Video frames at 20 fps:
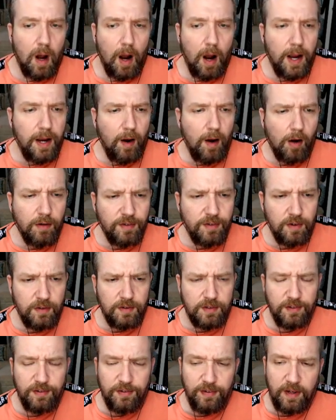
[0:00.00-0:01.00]
And also,
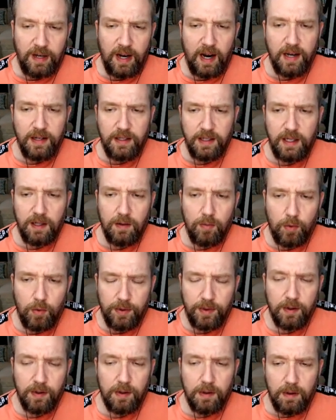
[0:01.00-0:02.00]
just the idea
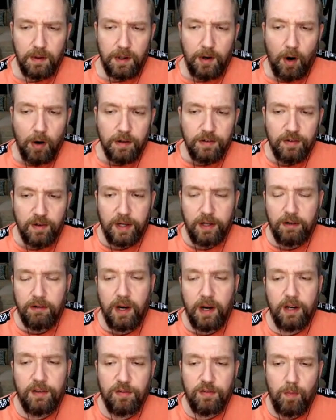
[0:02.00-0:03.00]
with a, an artist like
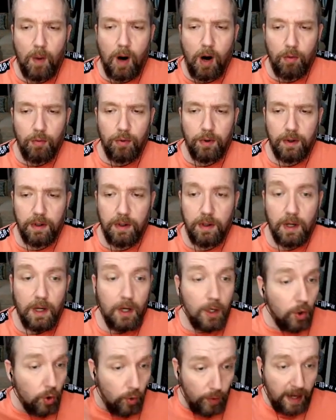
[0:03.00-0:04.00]
Greg Smallwood,
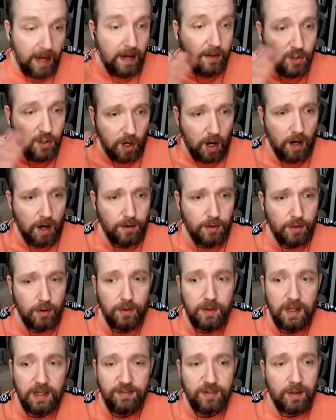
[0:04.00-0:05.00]
who they had talked to
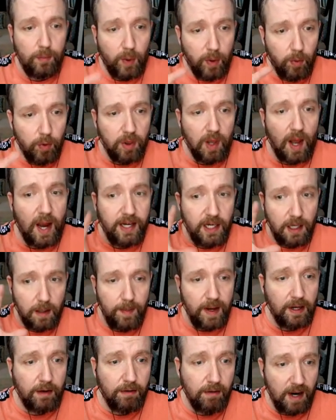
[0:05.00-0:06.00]
and they said, We would like you to
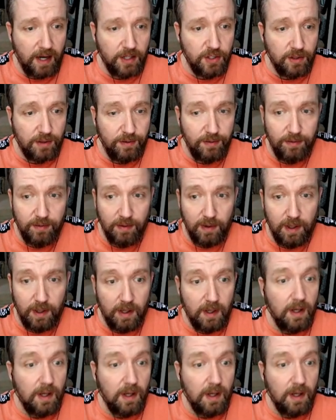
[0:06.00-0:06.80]
make corrections.